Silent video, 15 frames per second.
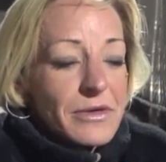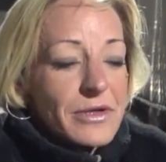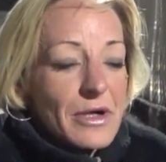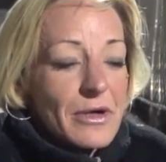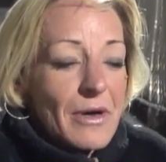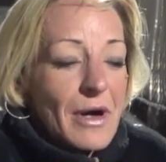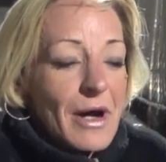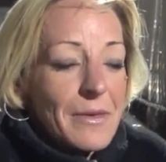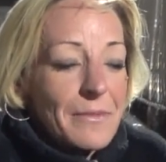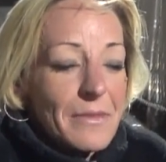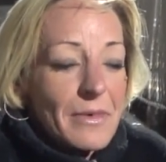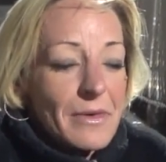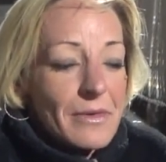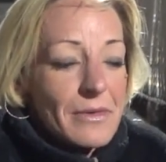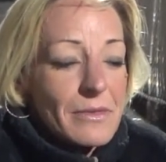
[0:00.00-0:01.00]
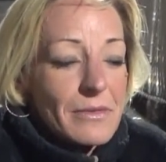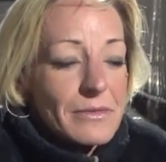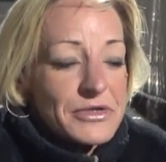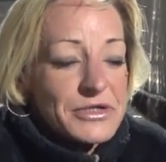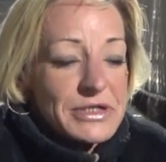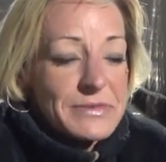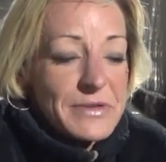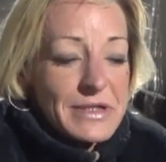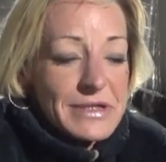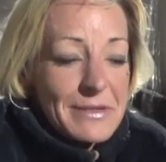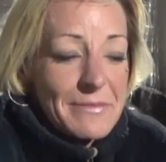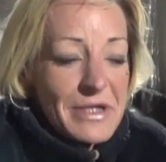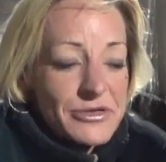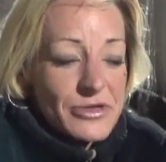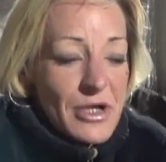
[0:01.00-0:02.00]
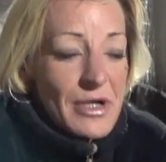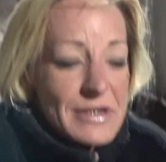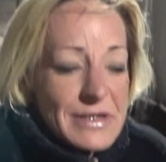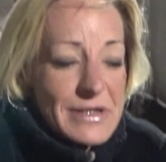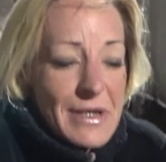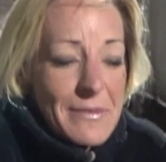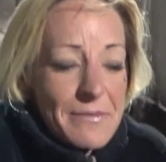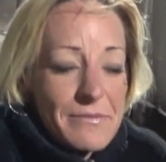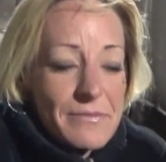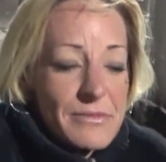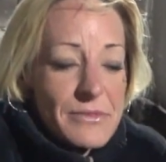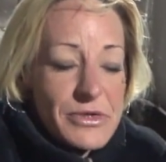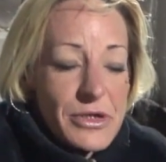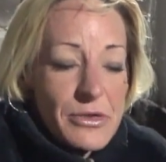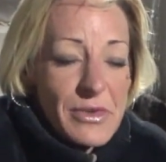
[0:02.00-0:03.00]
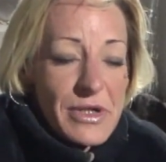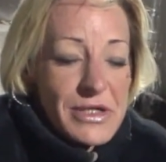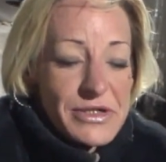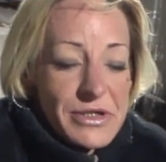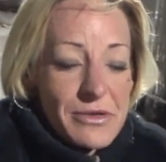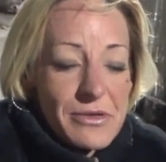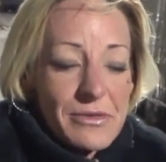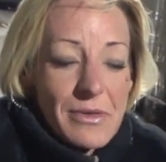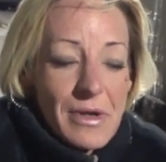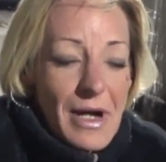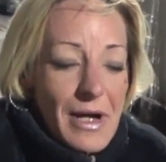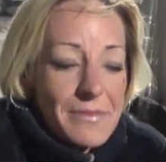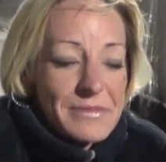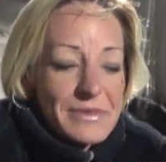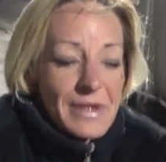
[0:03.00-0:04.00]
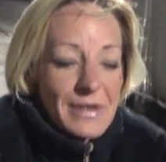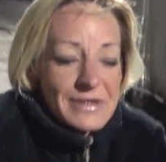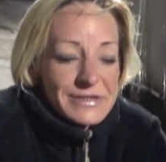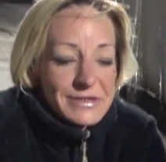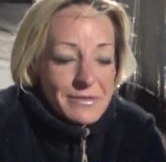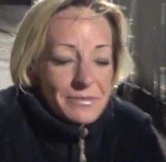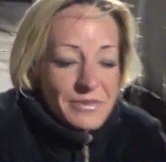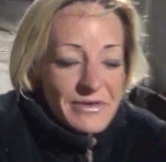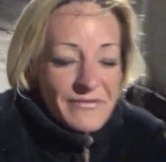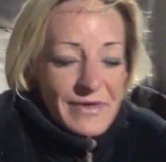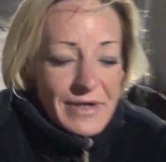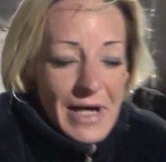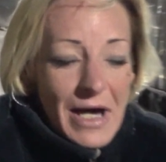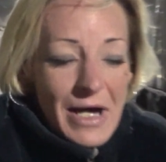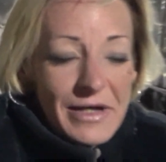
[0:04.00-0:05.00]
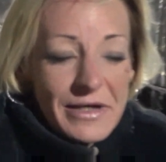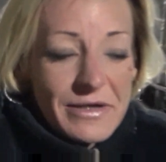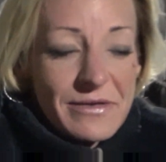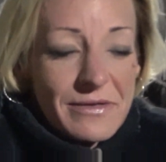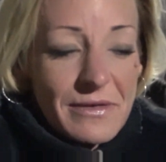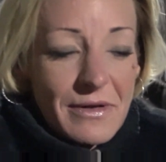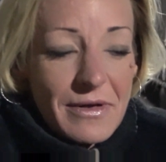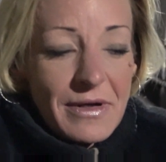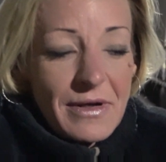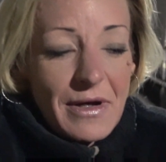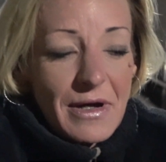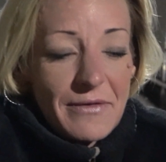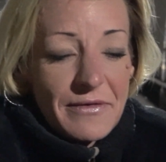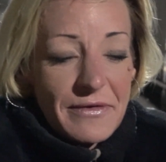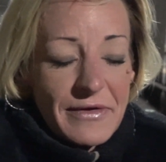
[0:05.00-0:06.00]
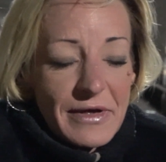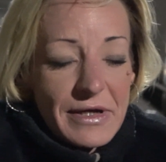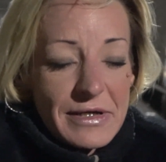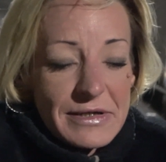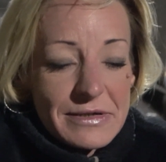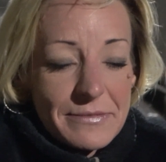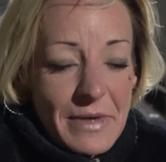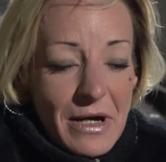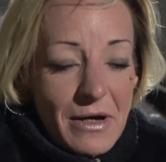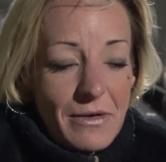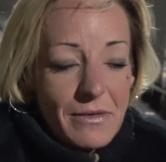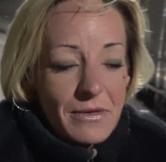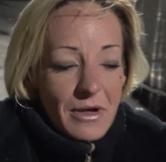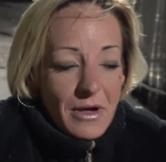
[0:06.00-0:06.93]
You know, I'm, just because I'm on drugs and I'm do what I do, I still believe in God and everything he's about.